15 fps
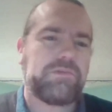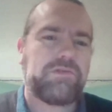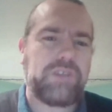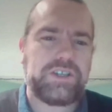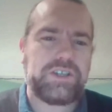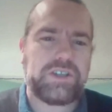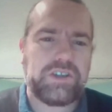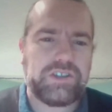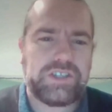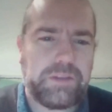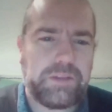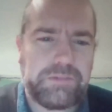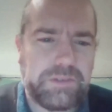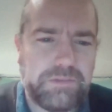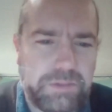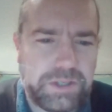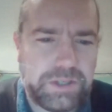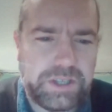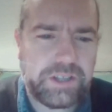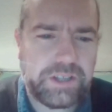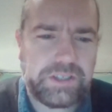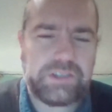crazy concept when we
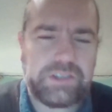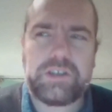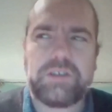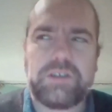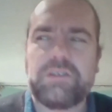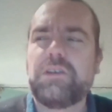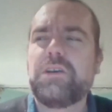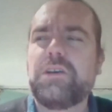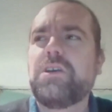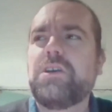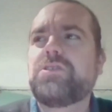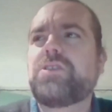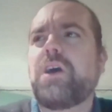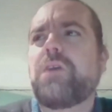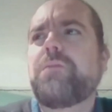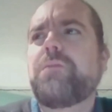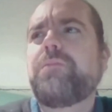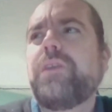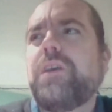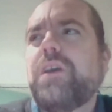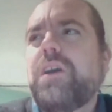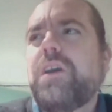started, you know. So
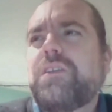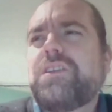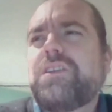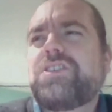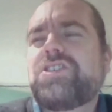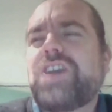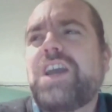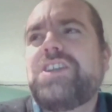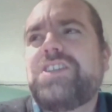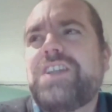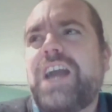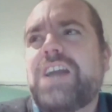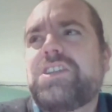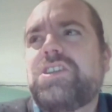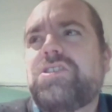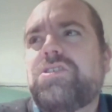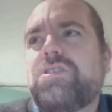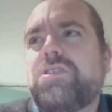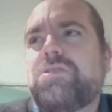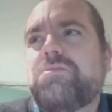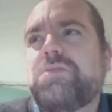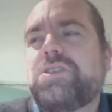this change in
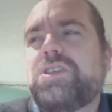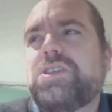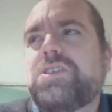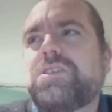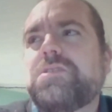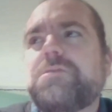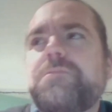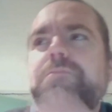attitude, which is